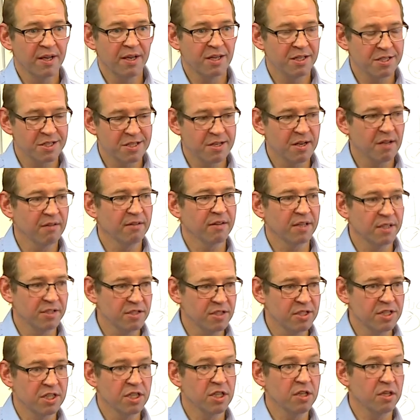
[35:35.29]
It's nothing
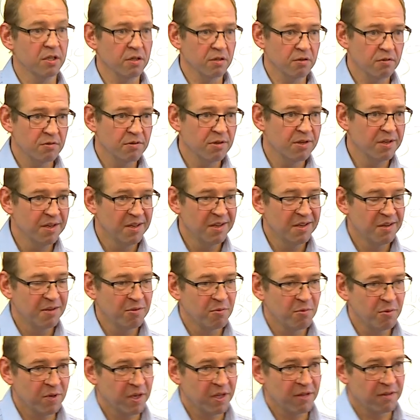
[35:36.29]
to do
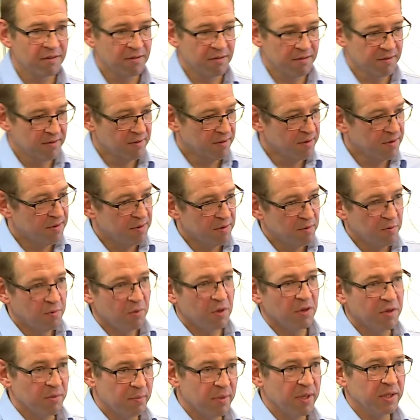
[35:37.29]
with
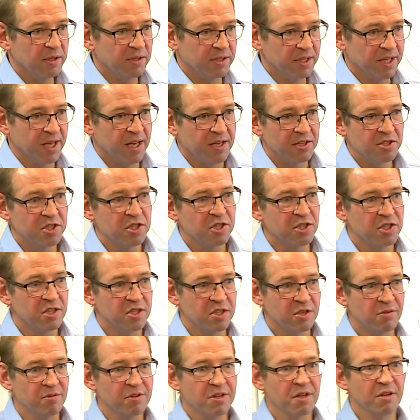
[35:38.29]
what the building is. It's to
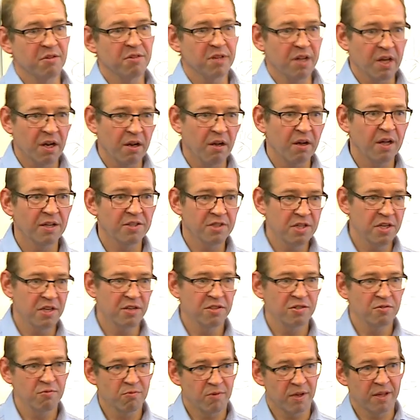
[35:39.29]
do with who the client
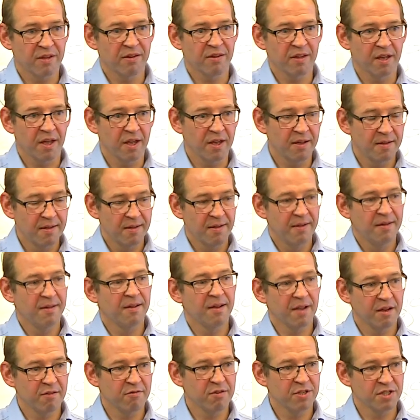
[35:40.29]
is, whether they're
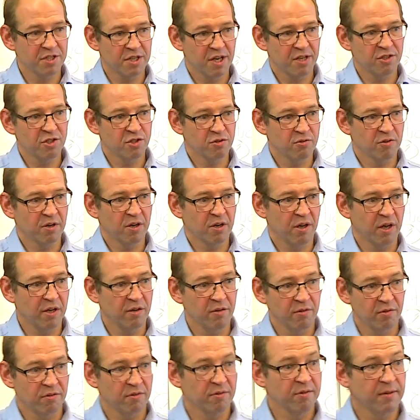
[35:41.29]
a residential client
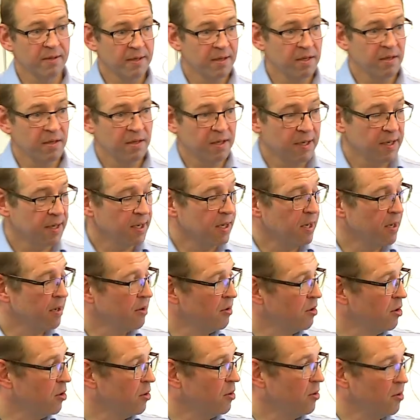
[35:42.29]
uh,
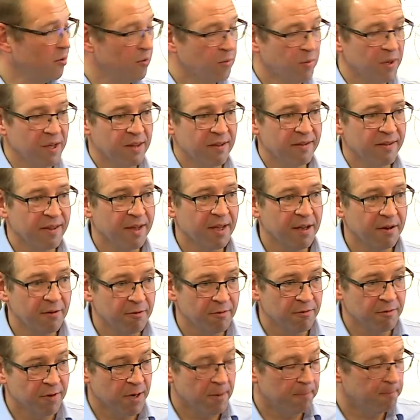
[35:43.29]
or whether
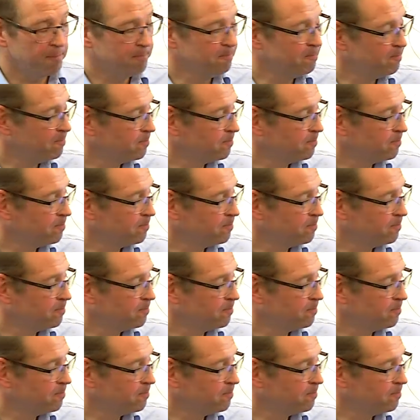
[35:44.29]
they're, um,